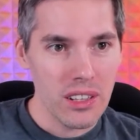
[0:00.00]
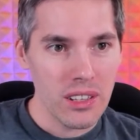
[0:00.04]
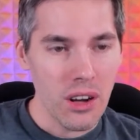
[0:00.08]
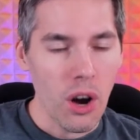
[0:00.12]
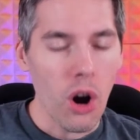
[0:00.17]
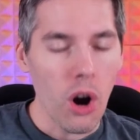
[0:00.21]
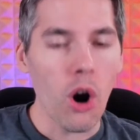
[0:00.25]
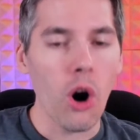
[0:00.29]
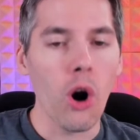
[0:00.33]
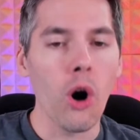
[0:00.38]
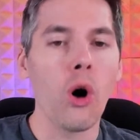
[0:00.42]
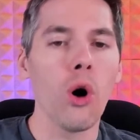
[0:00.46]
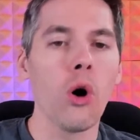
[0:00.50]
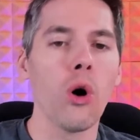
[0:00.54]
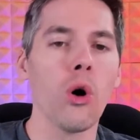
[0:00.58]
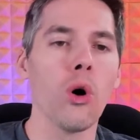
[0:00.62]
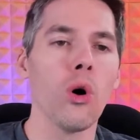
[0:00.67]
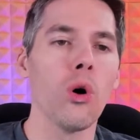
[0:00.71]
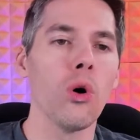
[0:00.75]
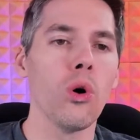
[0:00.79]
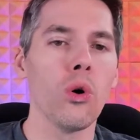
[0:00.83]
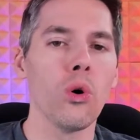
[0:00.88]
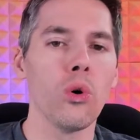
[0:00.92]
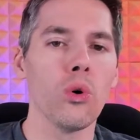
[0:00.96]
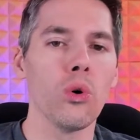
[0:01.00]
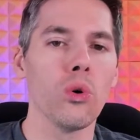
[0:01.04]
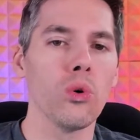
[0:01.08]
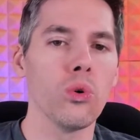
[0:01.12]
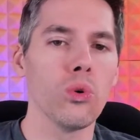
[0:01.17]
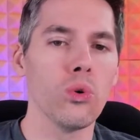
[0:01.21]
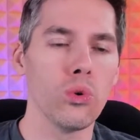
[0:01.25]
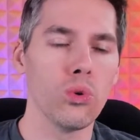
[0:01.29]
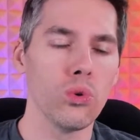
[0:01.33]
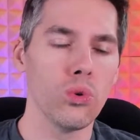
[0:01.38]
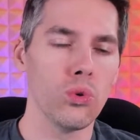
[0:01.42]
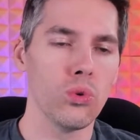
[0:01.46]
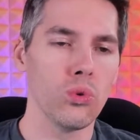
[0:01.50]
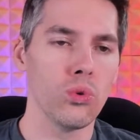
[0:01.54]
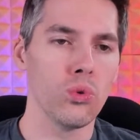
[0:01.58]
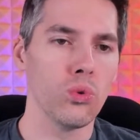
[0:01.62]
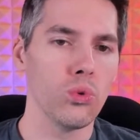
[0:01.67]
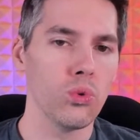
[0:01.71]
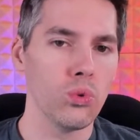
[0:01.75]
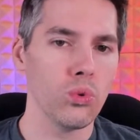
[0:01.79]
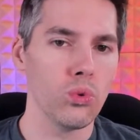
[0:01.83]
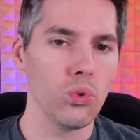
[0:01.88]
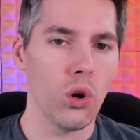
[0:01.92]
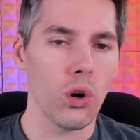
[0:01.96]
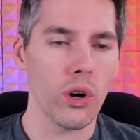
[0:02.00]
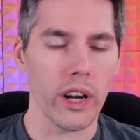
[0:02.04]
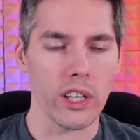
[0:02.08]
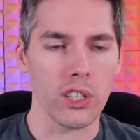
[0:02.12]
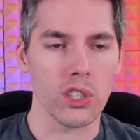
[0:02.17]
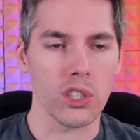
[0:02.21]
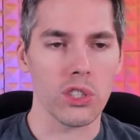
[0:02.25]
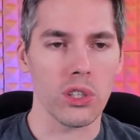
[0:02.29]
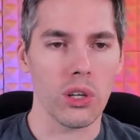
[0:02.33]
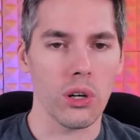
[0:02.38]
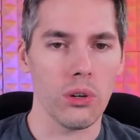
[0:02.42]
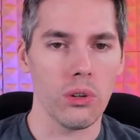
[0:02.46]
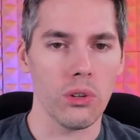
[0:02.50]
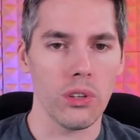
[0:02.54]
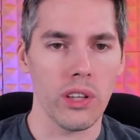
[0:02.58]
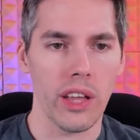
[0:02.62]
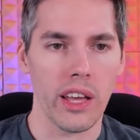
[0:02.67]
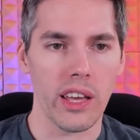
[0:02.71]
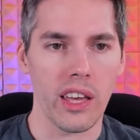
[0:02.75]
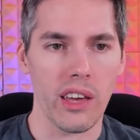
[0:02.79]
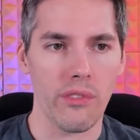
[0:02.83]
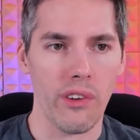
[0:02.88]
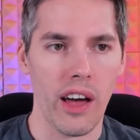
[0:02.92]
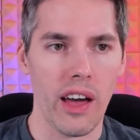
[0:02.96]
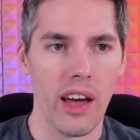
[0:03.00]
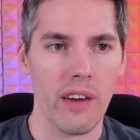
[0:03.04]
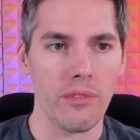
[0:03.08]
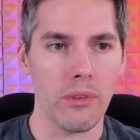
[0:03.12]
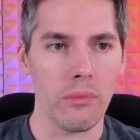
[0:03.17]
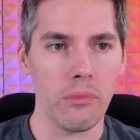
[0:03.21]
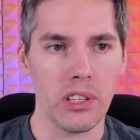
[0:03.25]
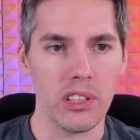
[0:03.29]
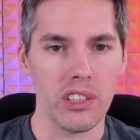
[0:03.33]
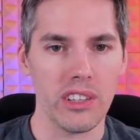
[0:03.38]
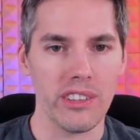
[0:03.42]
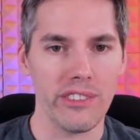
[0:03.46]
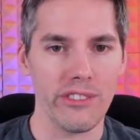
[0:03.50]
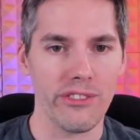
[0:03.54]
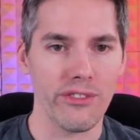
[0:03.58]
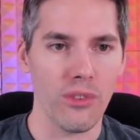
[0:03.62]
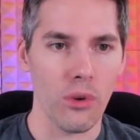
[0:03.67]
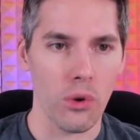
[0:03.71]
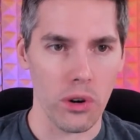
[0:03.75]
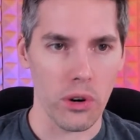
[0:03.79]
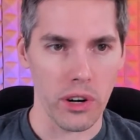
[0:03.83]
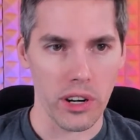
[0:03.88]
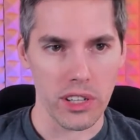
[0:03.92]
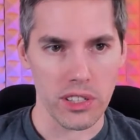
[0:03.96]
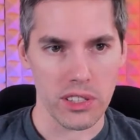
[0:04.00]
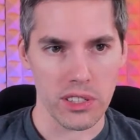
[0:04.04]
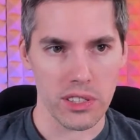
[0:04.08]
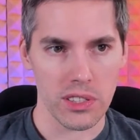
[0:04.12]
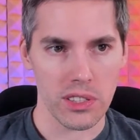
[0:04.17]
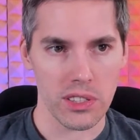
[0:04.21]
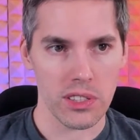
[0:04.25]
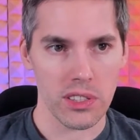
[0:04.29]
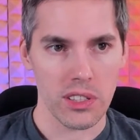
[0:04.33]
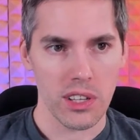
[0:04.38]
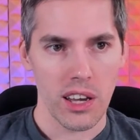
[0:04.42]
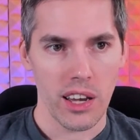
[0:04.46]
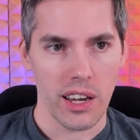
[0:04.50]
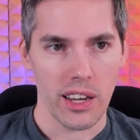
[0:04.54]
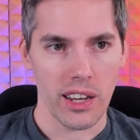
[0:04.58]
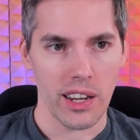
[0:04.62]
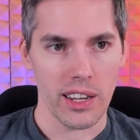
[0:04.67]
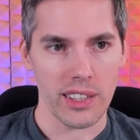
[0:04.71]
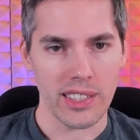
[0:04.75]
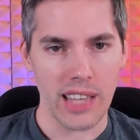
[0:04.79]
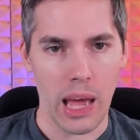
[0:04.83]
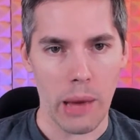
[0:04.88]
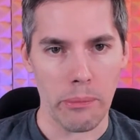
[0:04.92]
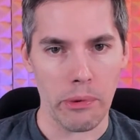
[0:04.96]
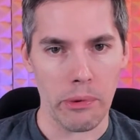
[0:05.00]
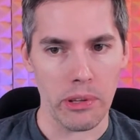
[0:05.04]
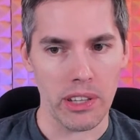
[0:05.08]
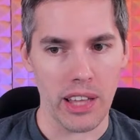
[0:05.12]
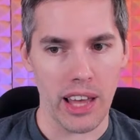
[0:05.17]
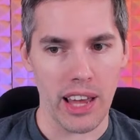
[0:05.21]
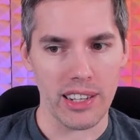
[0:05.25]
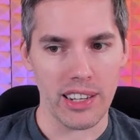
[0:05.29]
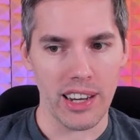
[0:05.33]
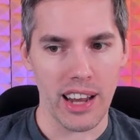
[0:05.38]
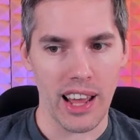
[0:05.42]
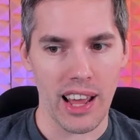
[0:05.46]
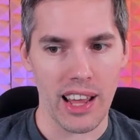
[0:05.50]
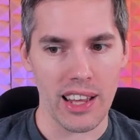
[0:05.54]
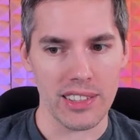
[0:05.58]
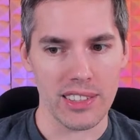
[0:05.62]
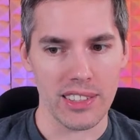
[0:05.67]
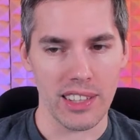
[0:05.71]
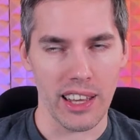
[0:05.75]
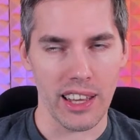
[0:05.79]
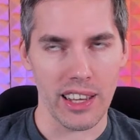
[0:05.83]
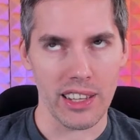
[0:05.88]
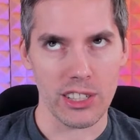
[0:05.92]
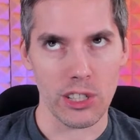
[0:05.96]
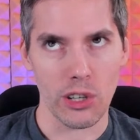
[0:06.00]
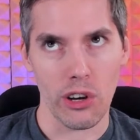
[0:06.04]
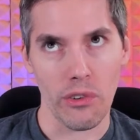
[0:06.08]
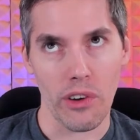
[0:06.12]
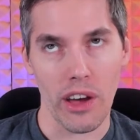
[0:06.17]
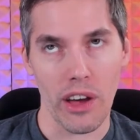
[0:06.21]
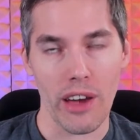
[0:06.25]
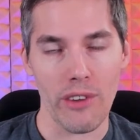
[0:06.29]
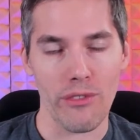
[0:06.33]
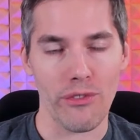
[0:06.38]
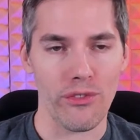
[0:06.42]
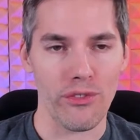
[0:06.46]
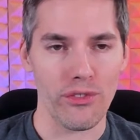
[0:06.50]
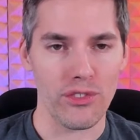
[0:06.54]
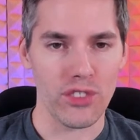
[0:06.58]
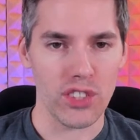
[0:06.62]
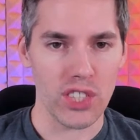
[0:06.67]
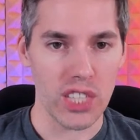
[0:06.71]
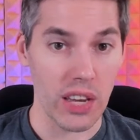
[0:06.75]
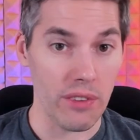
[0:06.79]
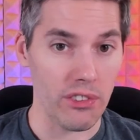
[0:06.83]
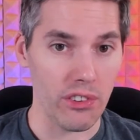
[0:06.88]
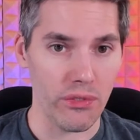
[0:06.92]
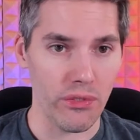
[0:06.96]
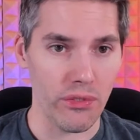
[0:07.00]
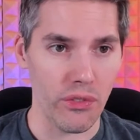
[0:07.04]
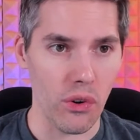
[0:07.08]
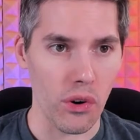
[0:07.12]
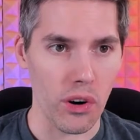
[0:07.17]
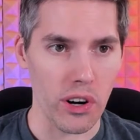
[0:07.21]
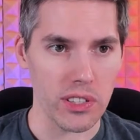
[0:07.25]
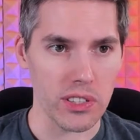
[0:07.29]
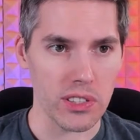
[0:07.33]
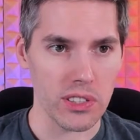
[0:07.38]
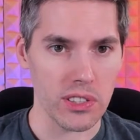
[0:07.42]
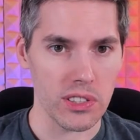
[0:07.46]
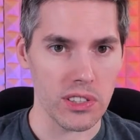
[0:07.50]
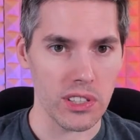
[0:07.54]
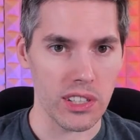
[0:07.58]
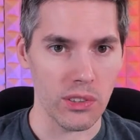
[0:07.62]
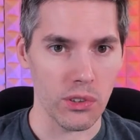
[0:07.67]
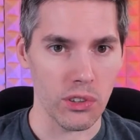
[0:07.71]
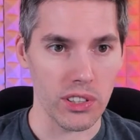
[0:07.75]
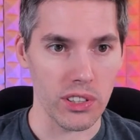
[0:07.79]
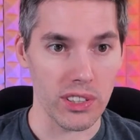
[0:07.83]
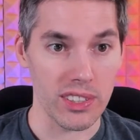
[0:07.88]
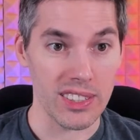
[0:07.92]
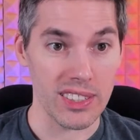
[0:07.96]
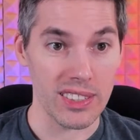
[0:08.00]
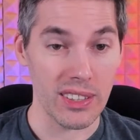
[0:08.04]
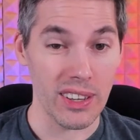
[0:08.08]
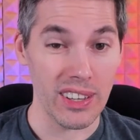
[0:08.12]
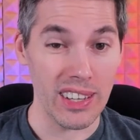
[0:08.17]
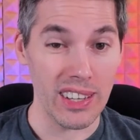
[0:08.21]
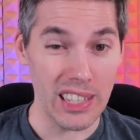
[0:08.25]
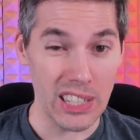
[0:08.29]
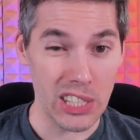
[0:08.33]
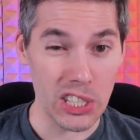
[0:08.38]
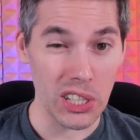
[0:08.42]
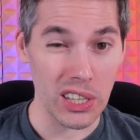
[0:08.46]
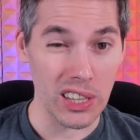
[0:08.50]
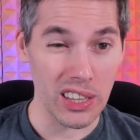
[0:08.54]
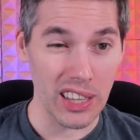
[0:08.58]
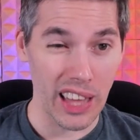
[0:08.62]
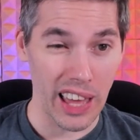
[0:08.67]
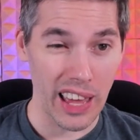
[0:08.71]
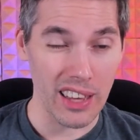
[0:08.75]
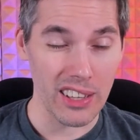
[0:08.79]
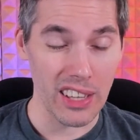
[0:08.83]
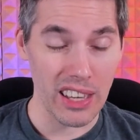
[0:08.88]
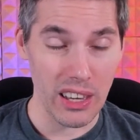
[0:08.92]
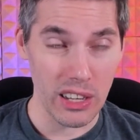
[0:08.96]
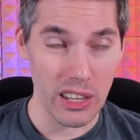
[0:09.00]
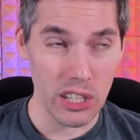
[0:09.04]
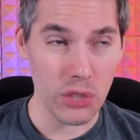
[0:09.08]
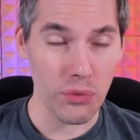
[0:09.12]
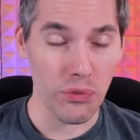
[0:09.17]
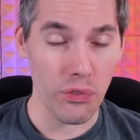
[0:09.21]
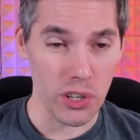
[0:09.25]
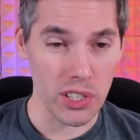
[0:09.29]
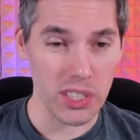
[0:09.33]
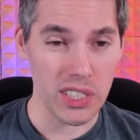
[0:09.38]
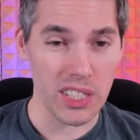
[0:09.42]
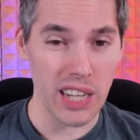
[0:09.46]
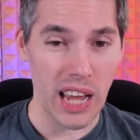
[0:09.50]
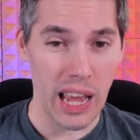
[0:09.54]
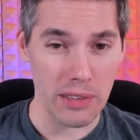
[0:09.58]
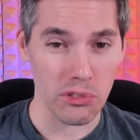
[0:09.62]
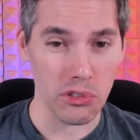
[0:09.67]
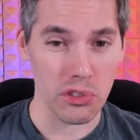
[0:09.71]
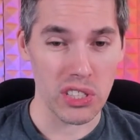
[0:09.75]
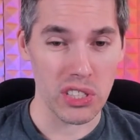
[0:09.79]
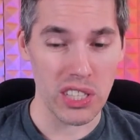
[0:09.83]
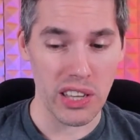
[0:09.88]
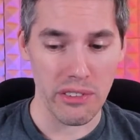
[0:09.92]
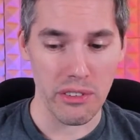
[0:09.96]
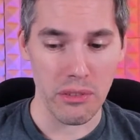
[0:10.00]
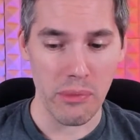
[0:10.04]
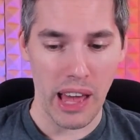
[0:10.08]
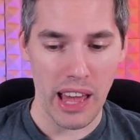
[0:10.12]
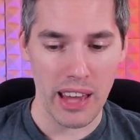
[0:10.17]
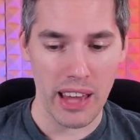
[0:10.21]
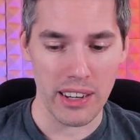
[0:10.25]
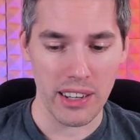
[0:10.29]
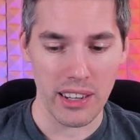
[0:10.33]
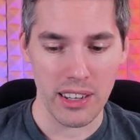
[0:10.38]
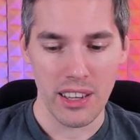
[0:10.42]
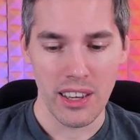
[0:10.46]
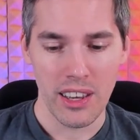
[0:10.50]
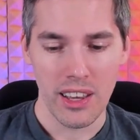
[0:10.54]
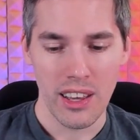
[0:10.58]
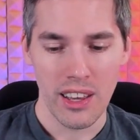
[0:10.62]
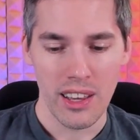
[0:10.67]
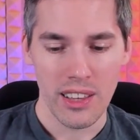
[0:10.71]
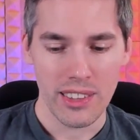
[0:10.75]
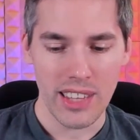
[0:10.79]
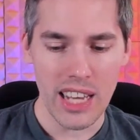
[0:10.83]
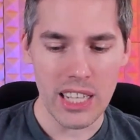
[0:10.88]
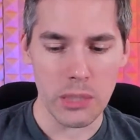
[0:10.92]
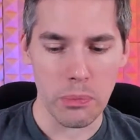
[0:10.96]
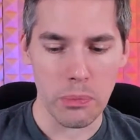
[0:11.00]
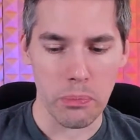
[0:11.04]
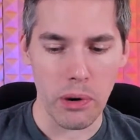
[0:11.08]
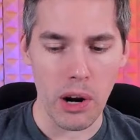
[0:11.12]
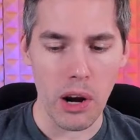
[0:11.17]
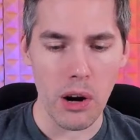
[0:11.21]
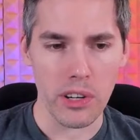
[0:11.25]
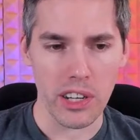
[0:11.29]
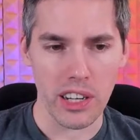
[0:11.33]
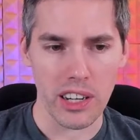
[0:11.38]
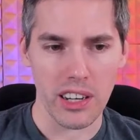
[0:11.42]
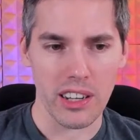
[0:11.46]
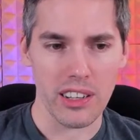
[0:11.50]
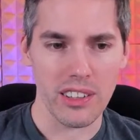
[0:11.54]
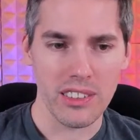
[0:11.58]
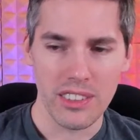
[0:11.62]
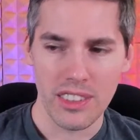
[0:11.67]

Oh, okay, so, like, if I have a million forests and I tap a land, it adds, like, so if I have seven forests, it will, each, each forest taps for seven mana. That's broken!